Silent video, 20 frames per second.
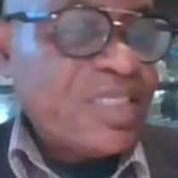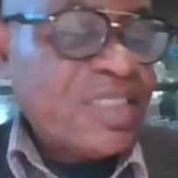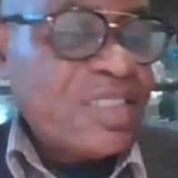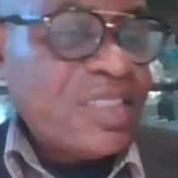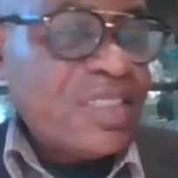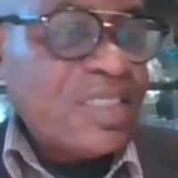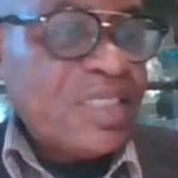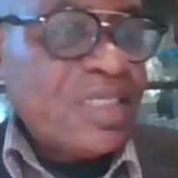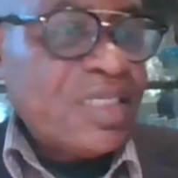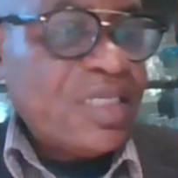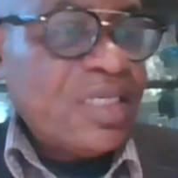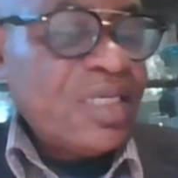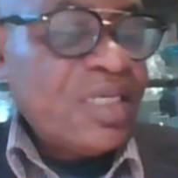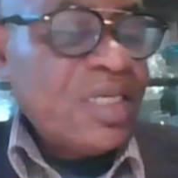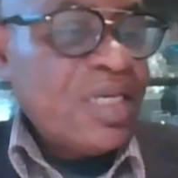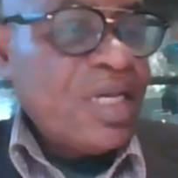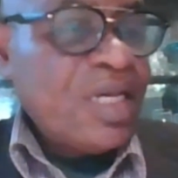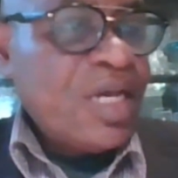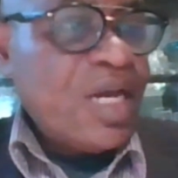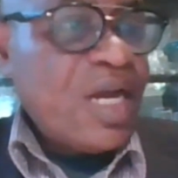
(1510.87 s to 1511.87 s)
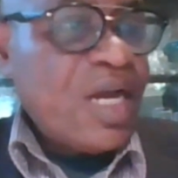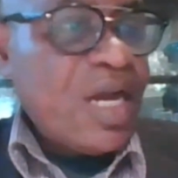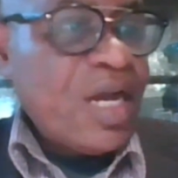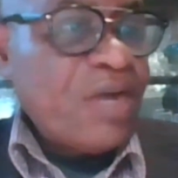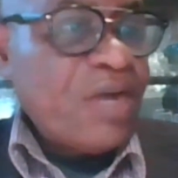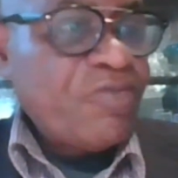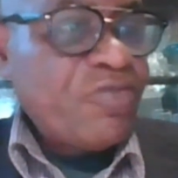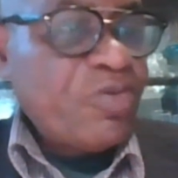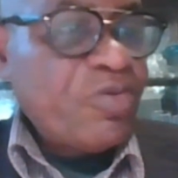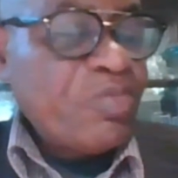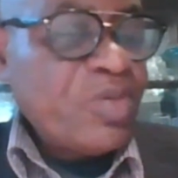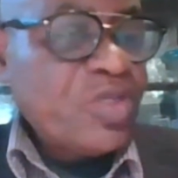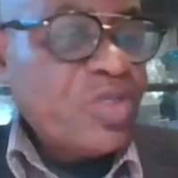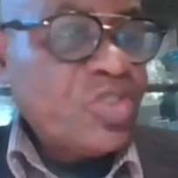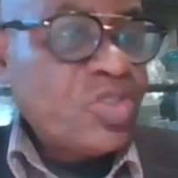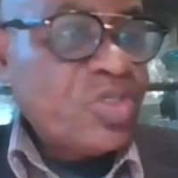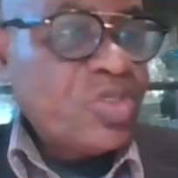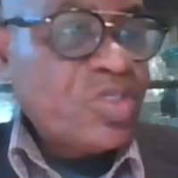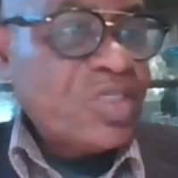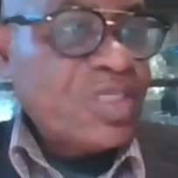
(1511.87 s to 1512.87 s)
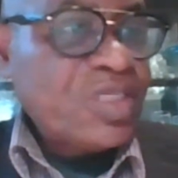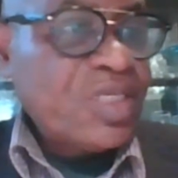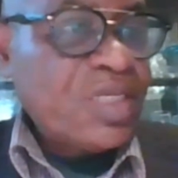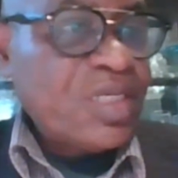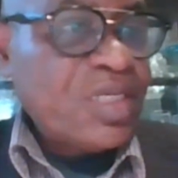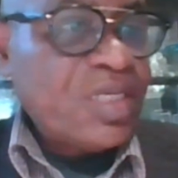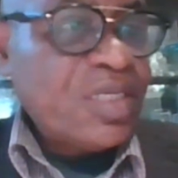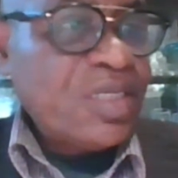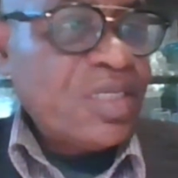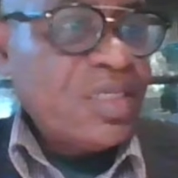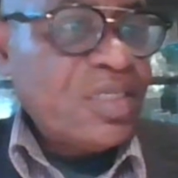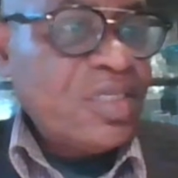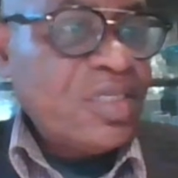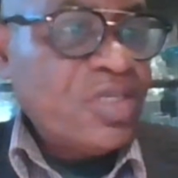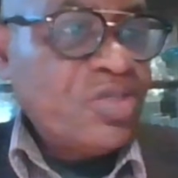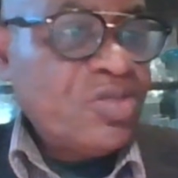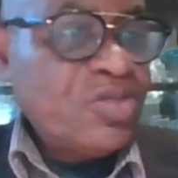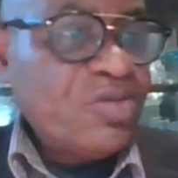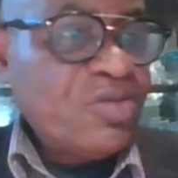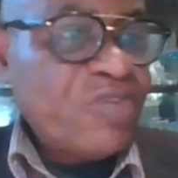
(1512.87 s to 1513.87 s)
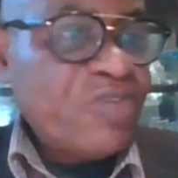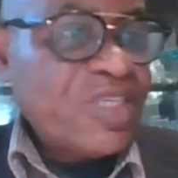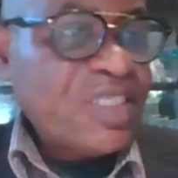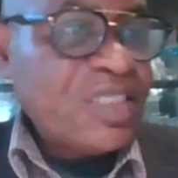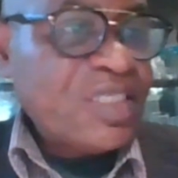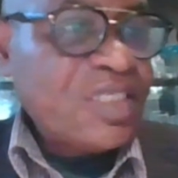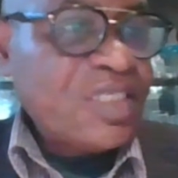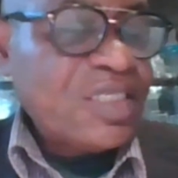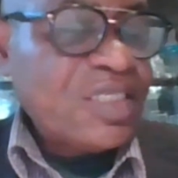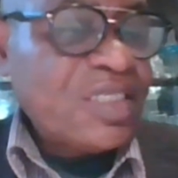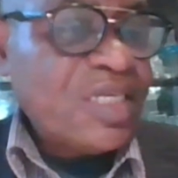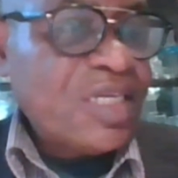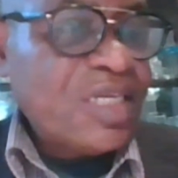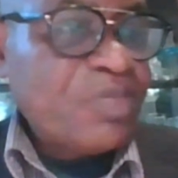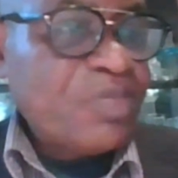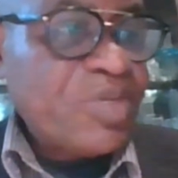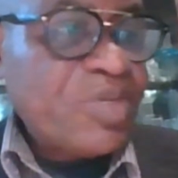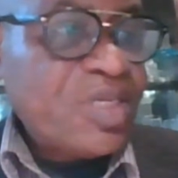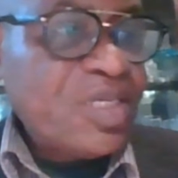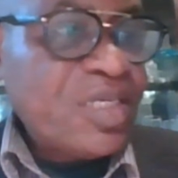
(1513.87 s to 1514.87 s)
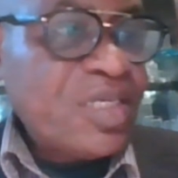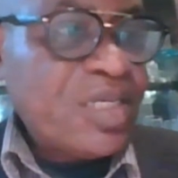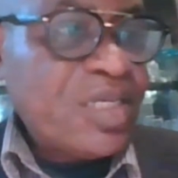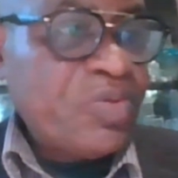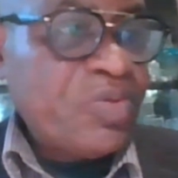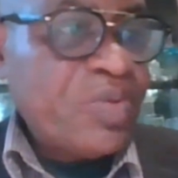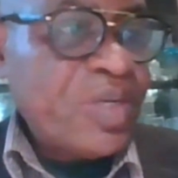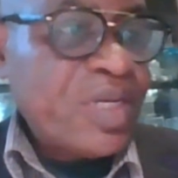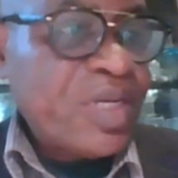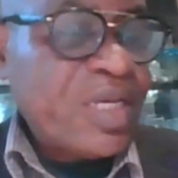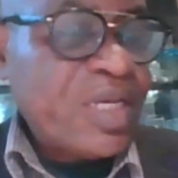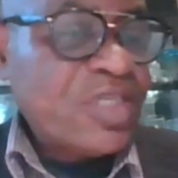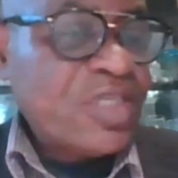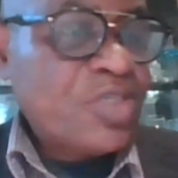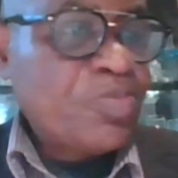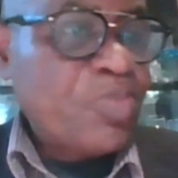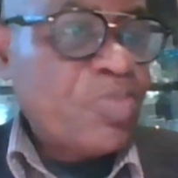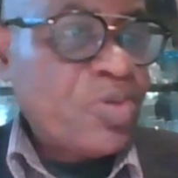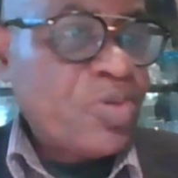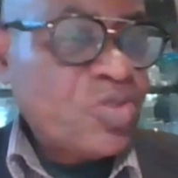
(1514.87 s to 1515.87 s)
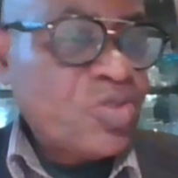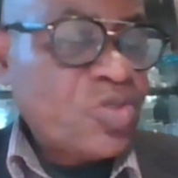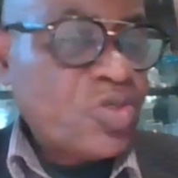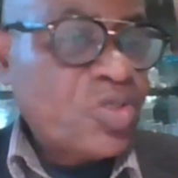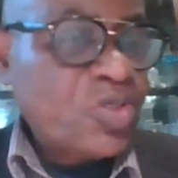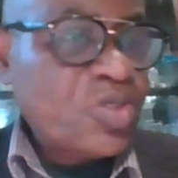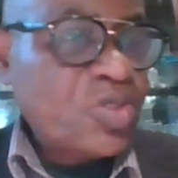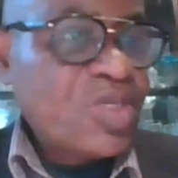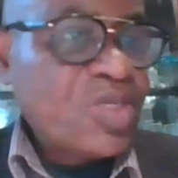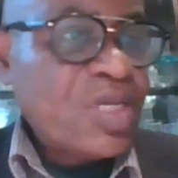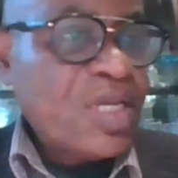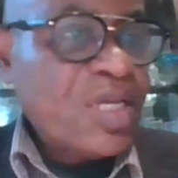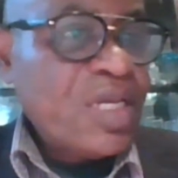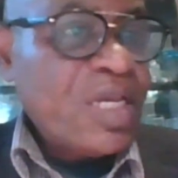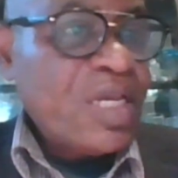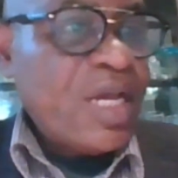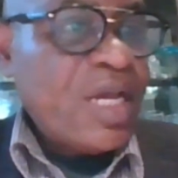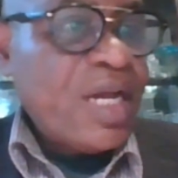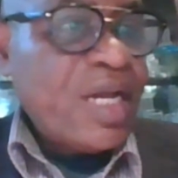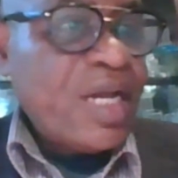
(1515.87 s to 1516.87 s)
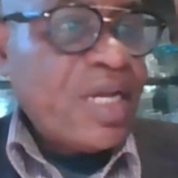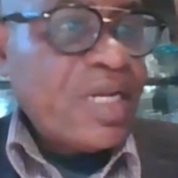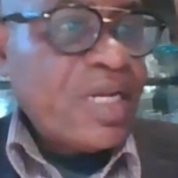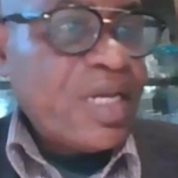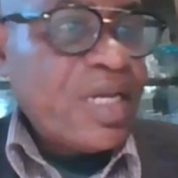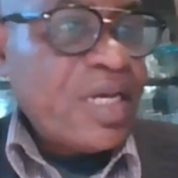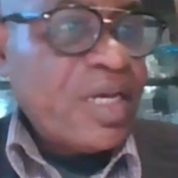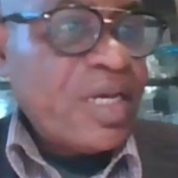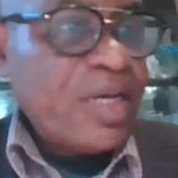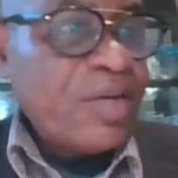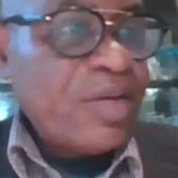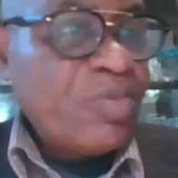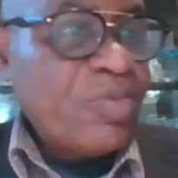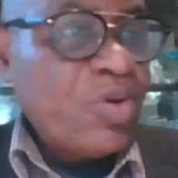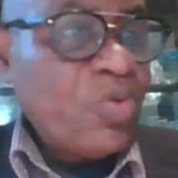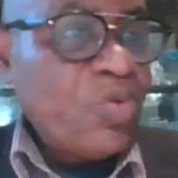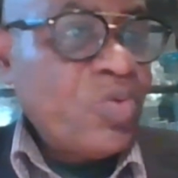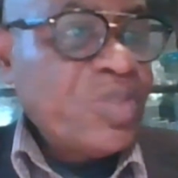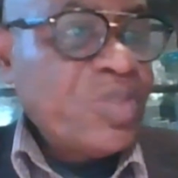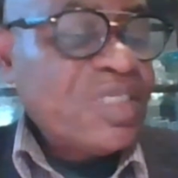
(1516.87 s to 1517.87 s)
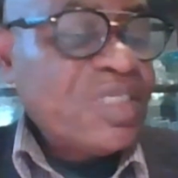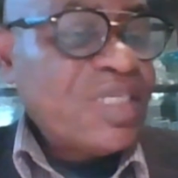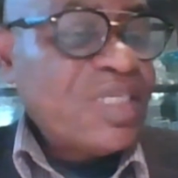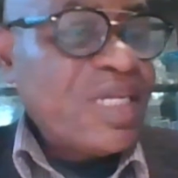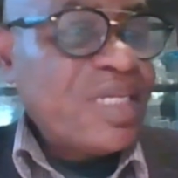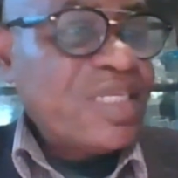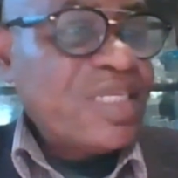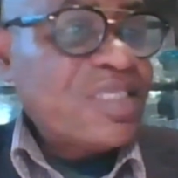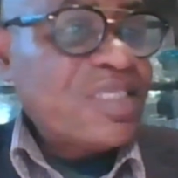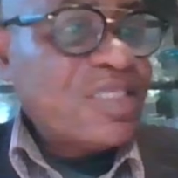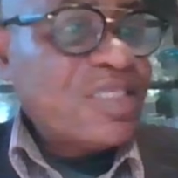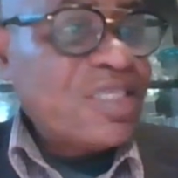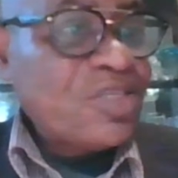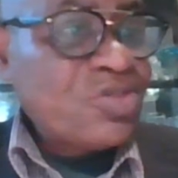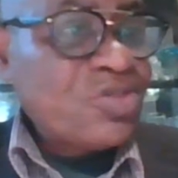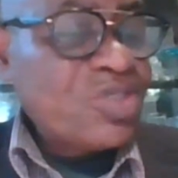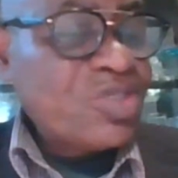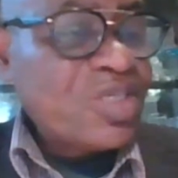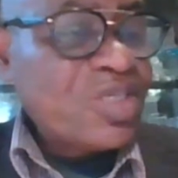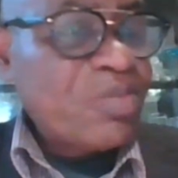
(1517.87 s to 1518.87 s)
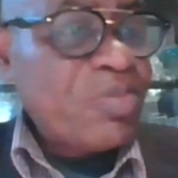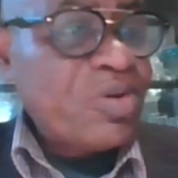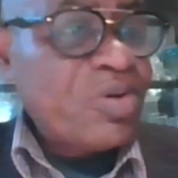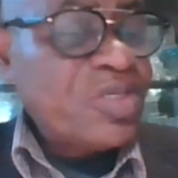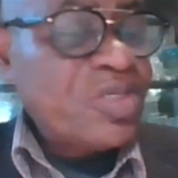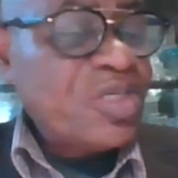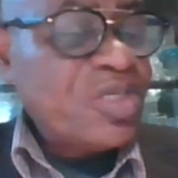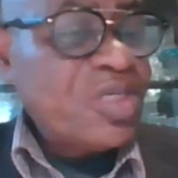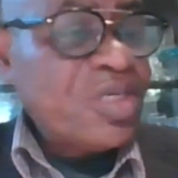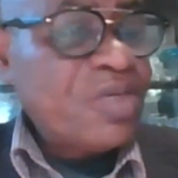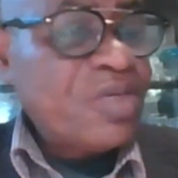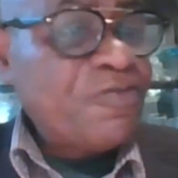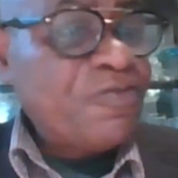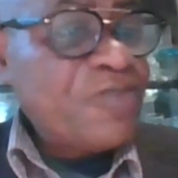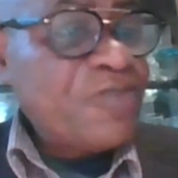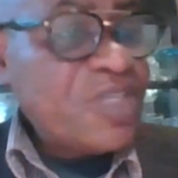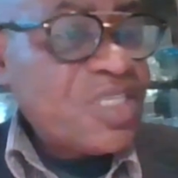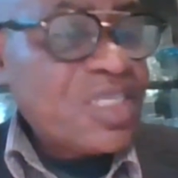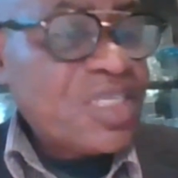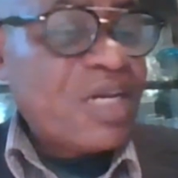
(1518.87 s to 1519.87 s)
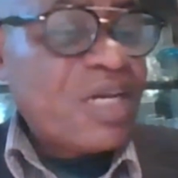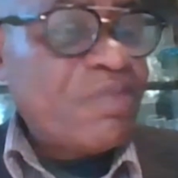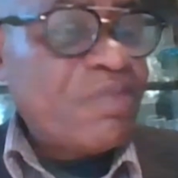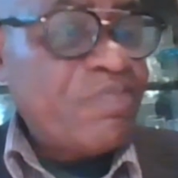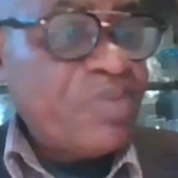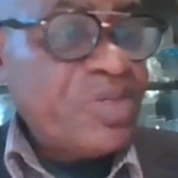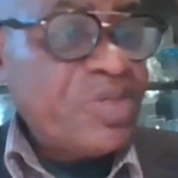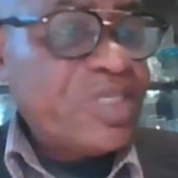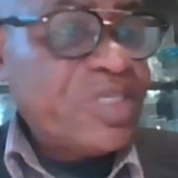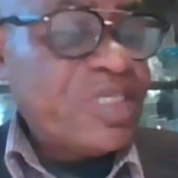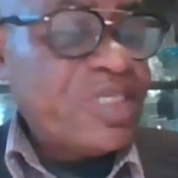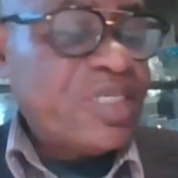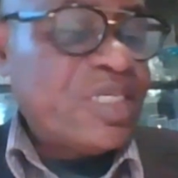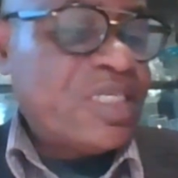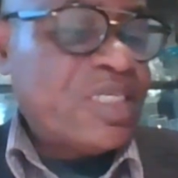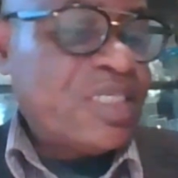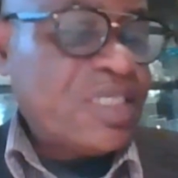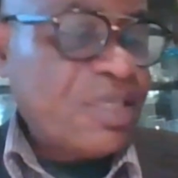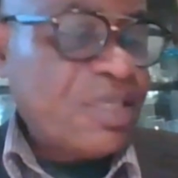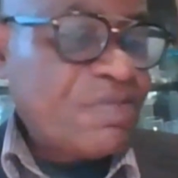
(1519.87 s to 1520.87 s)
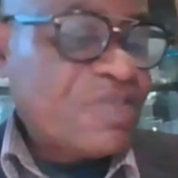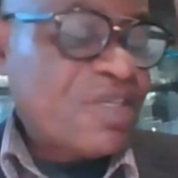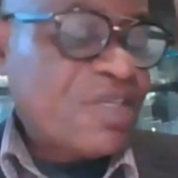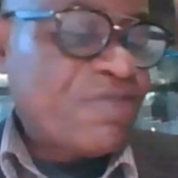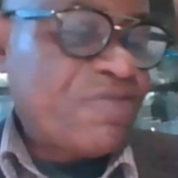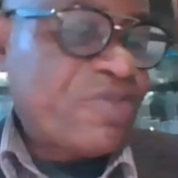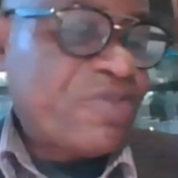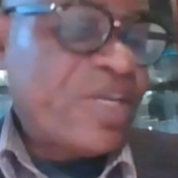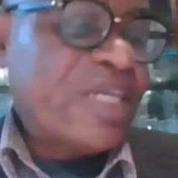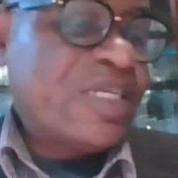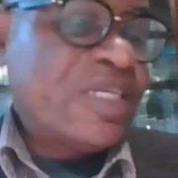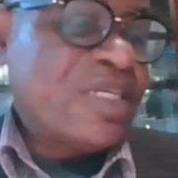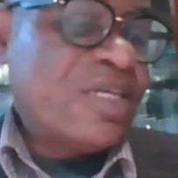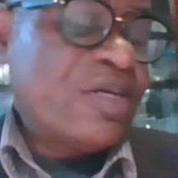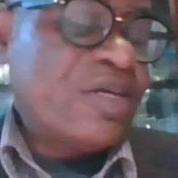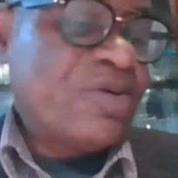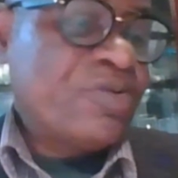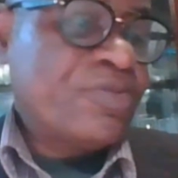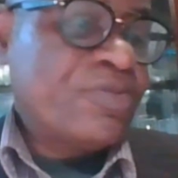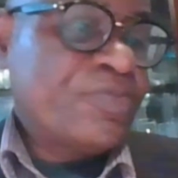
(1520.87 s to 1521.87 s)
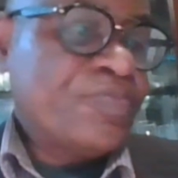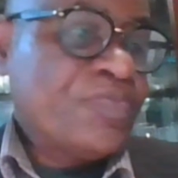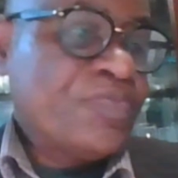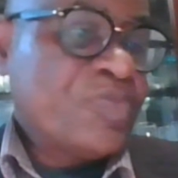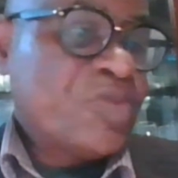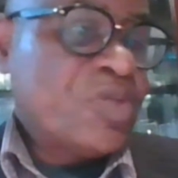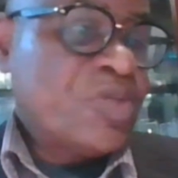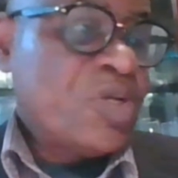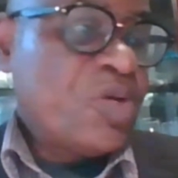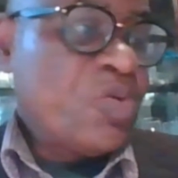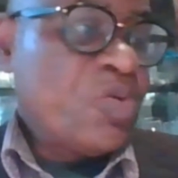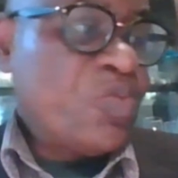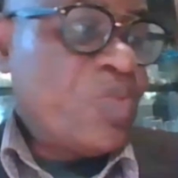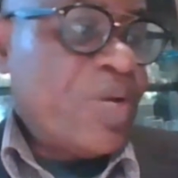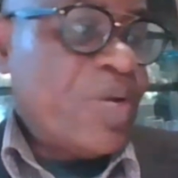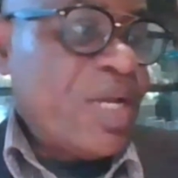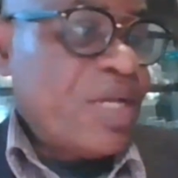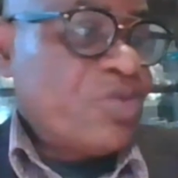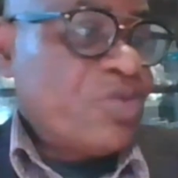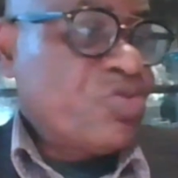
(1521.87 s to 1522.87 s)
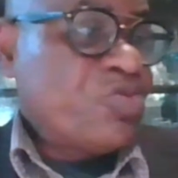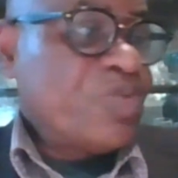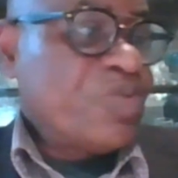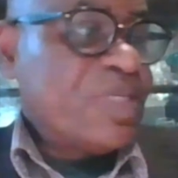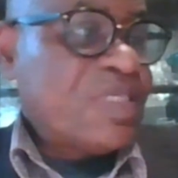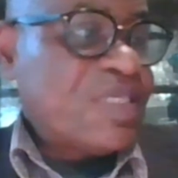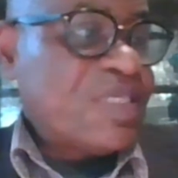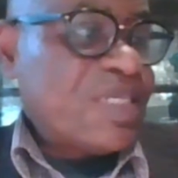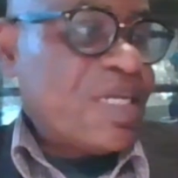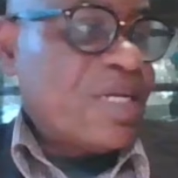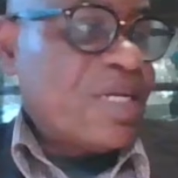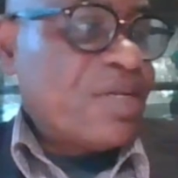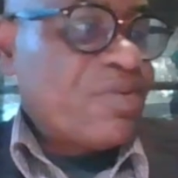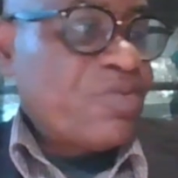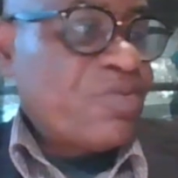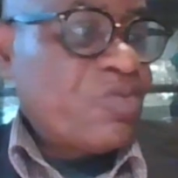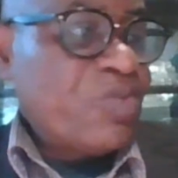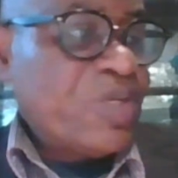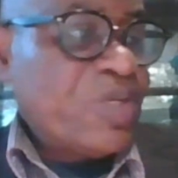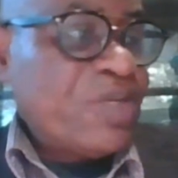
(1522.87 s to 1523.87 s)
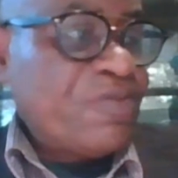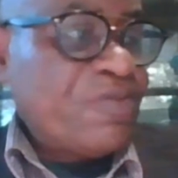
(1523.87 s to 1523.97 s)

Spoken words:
They for make sure the university get picking the way get sponsors and what's in the status about the physical building the self right now. Where do we stand with the